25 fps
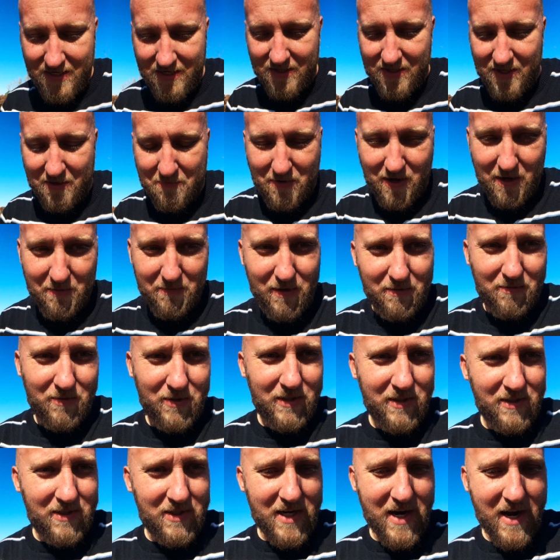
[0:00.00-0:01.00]
they might be able
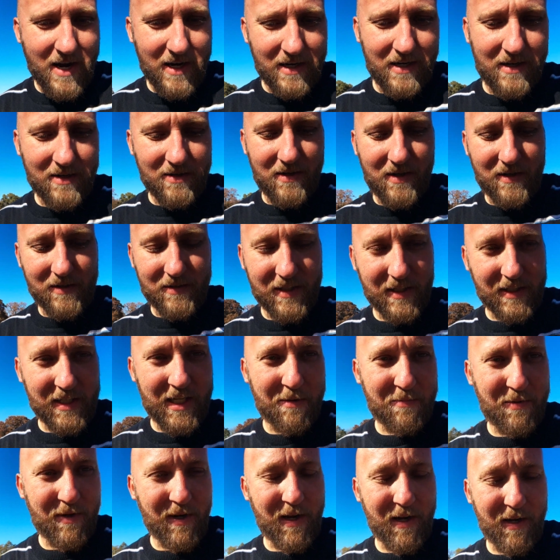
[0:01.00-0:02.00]
to drag. I'll just
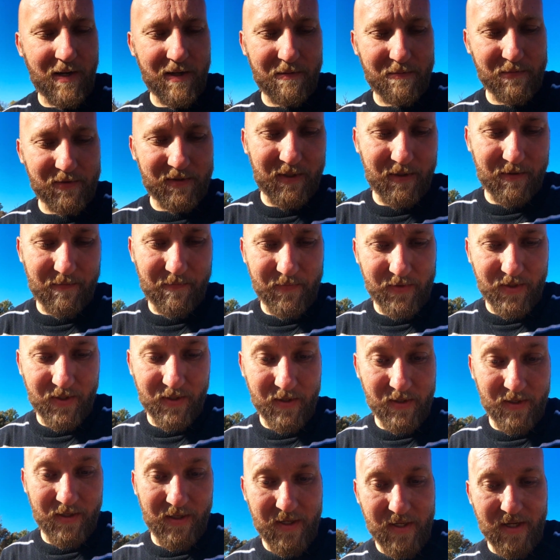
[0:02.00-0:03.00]
keep an eye on them. So
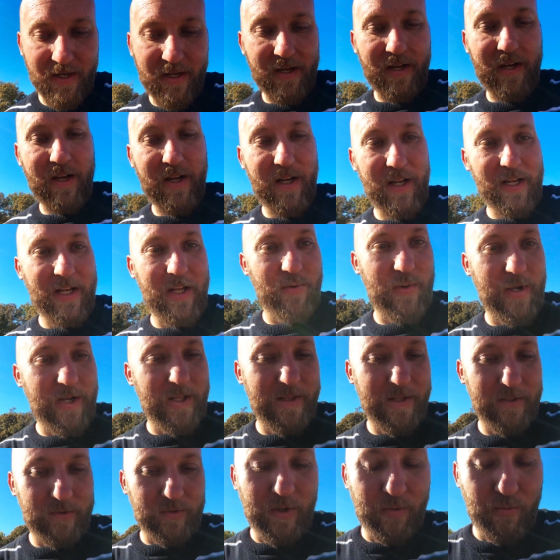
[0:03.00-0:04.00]
anyway,
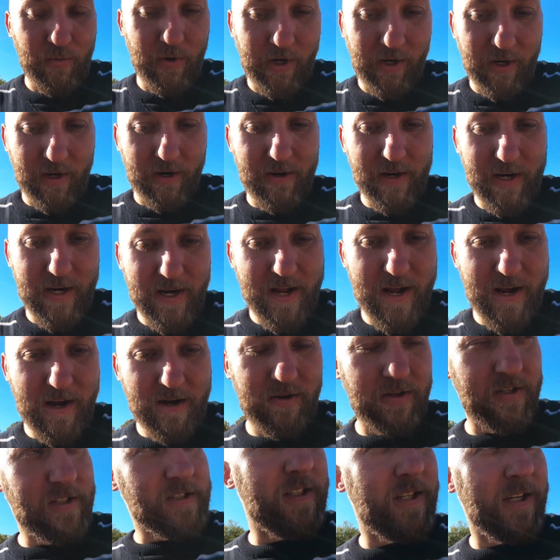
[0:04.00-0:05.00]
that's what I'm working on right
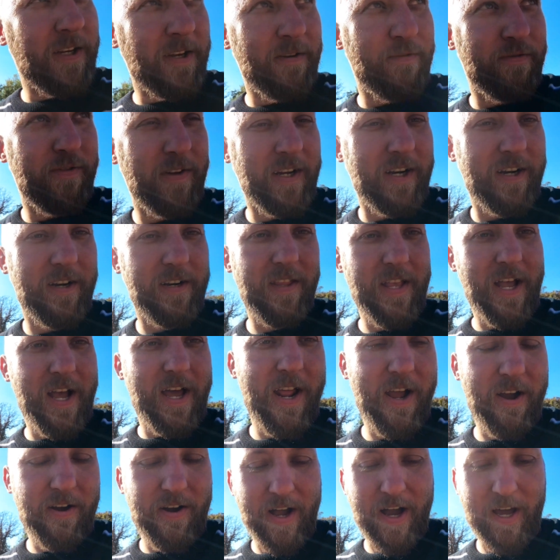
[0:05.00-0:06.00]
now, is figuring that
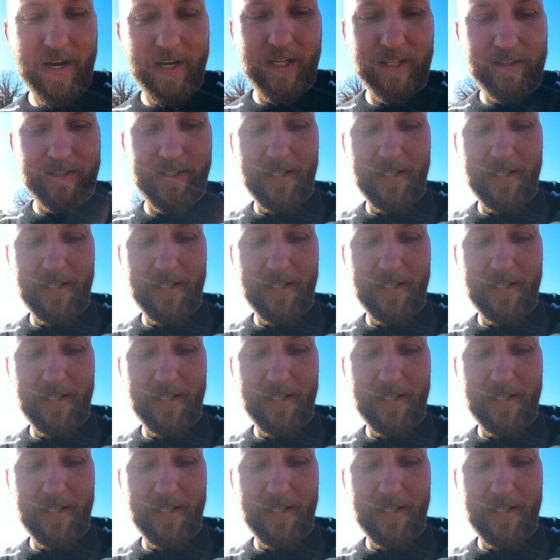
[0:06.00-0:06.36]
out, how to get